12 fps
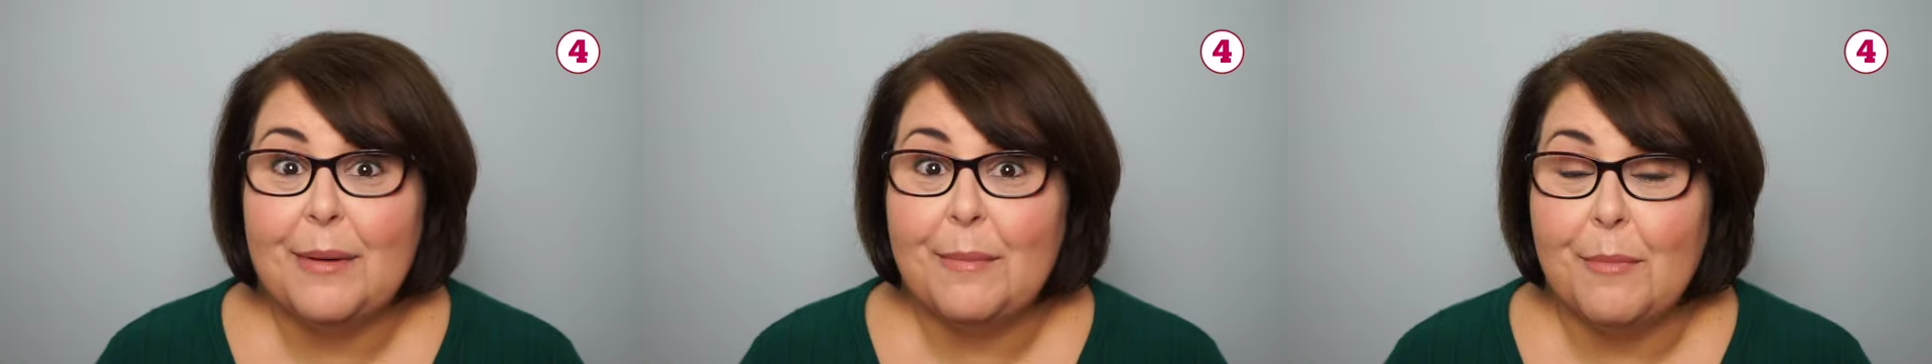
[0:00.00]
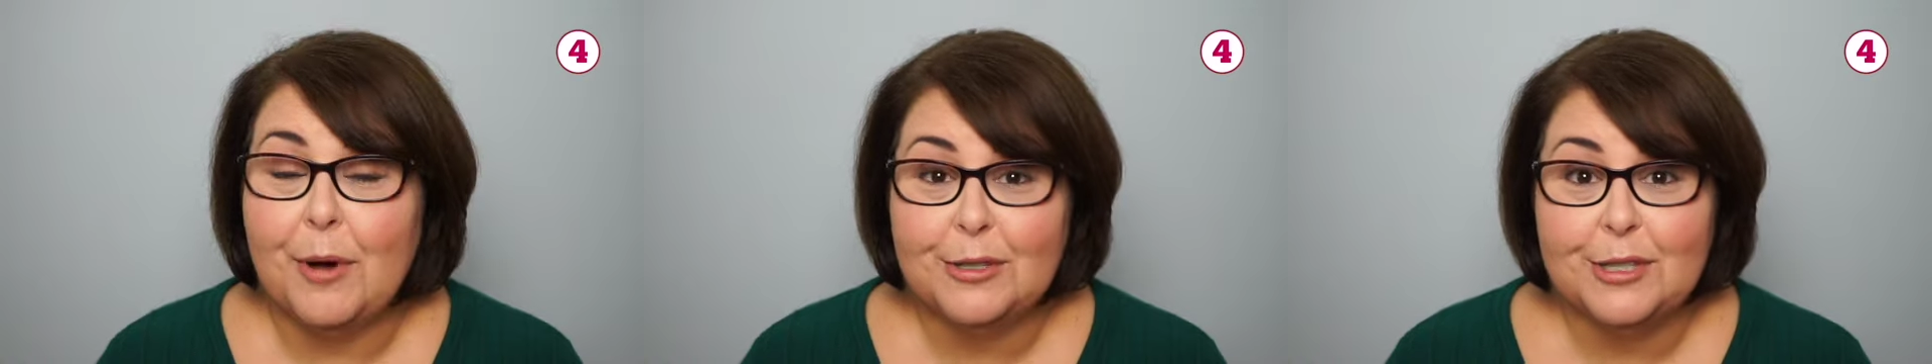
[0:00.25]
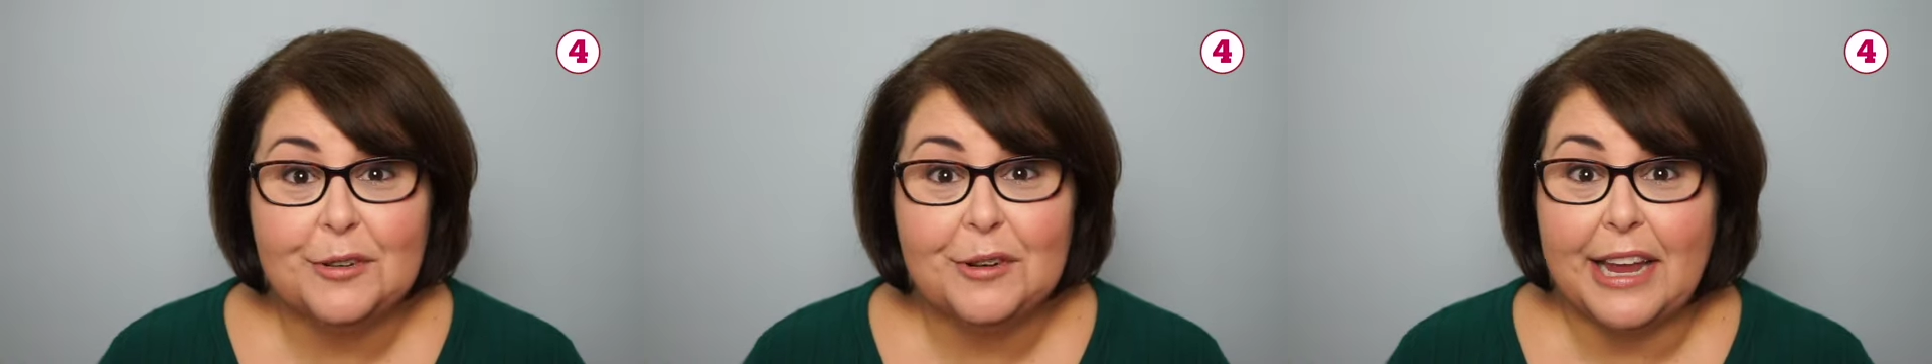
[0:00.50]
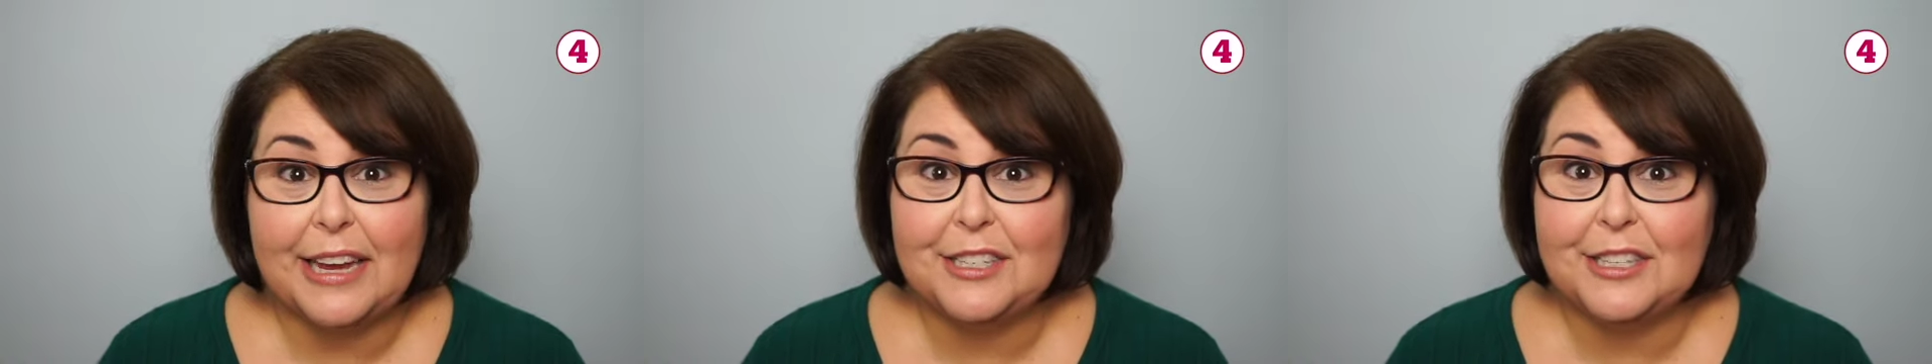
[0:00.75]
Most
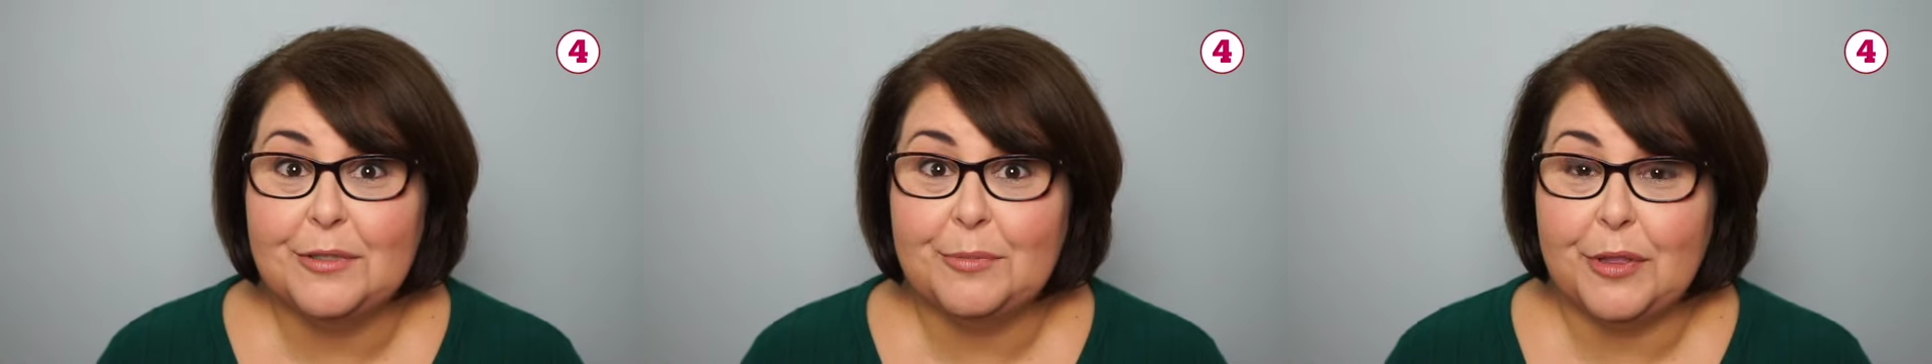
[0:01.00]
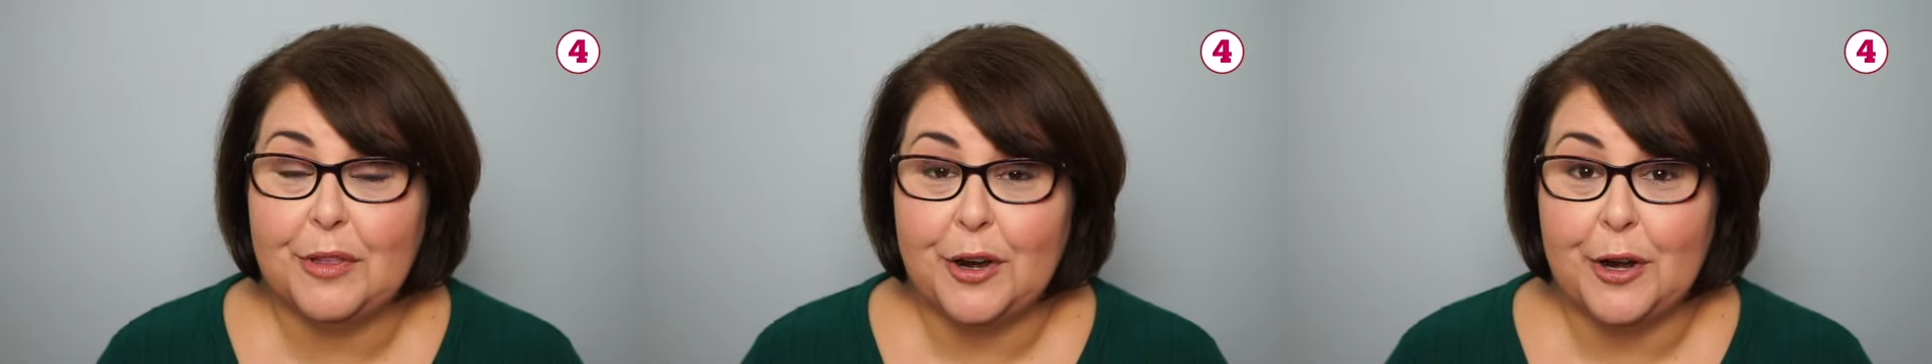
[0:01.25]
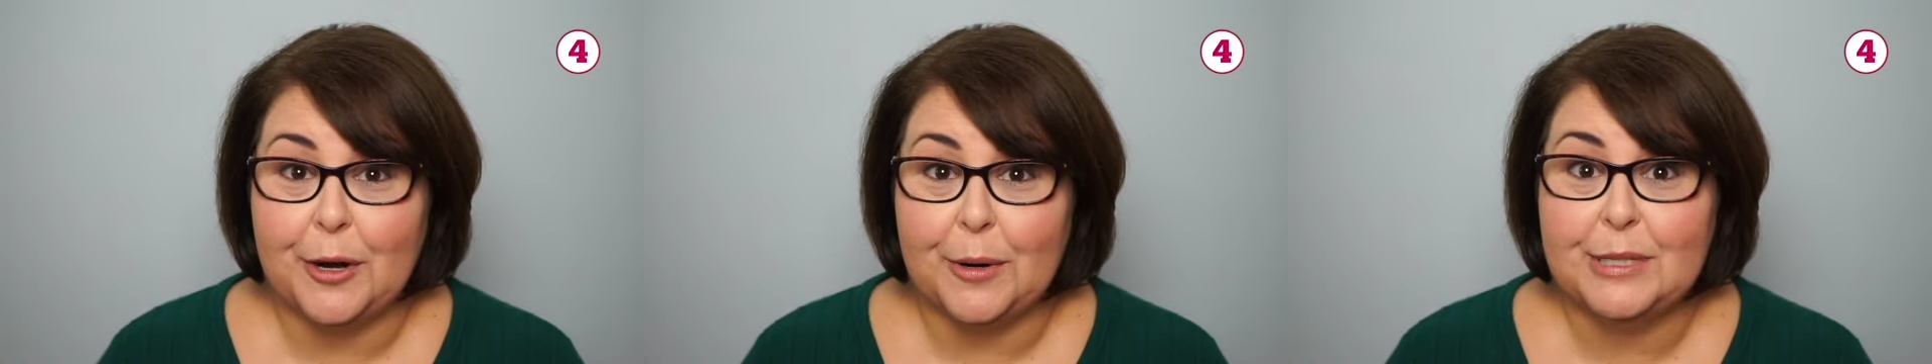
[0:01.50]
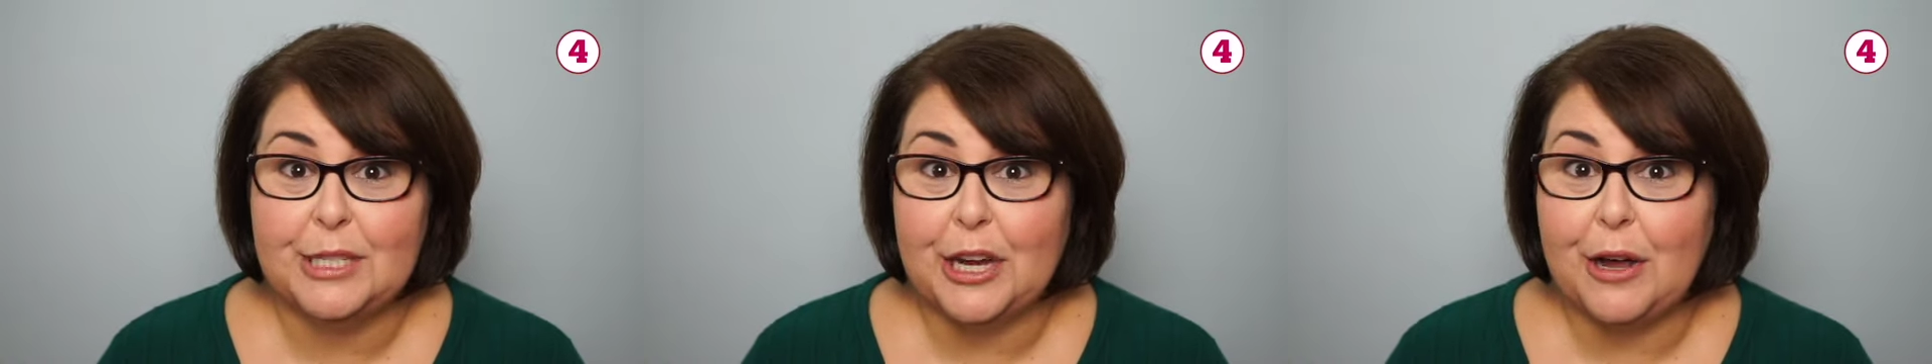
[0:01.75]
locations with
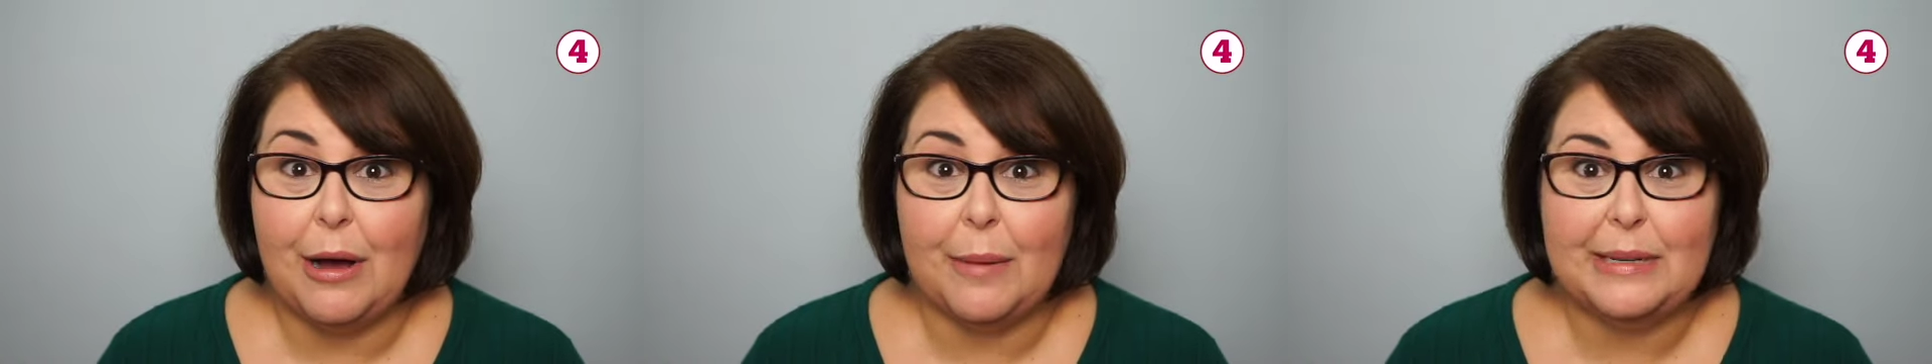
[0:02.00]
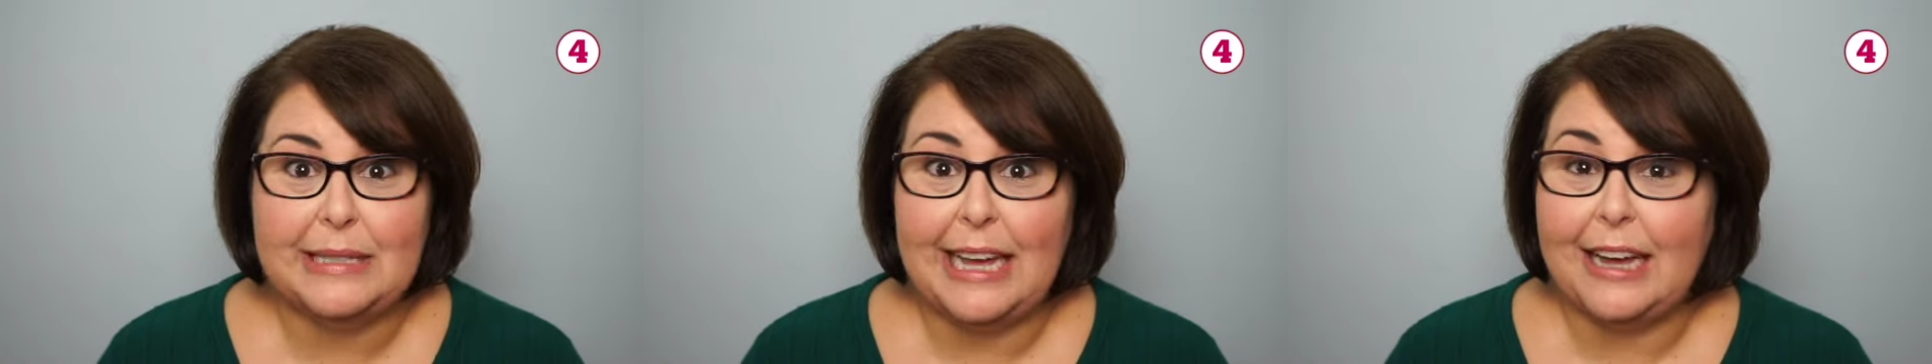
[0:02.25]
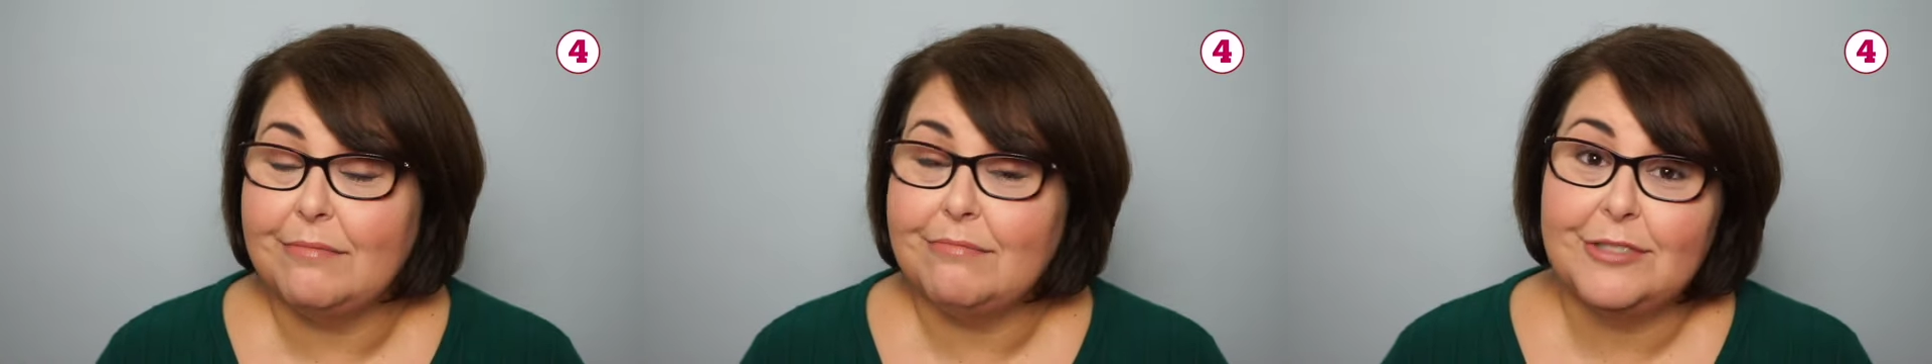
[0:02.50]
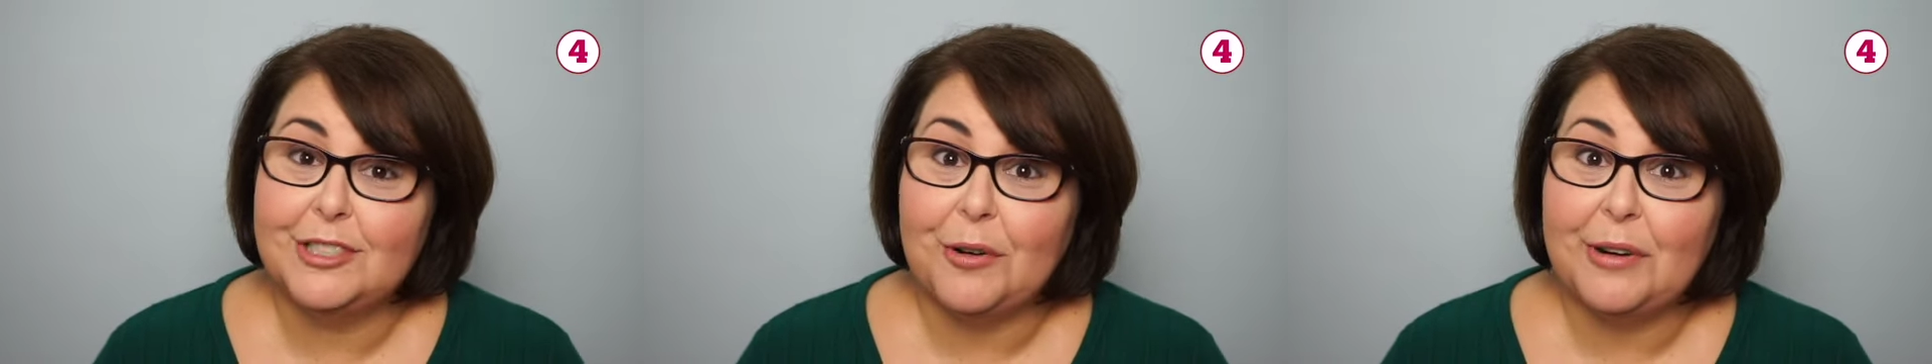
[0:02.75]
curbs to go up and down
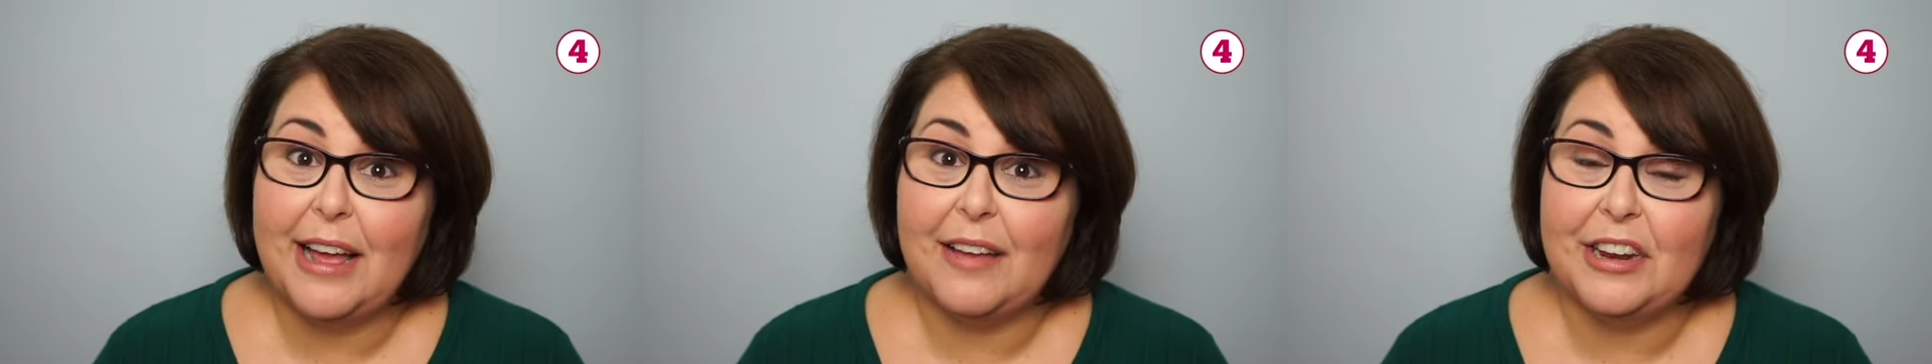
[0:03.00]
don't have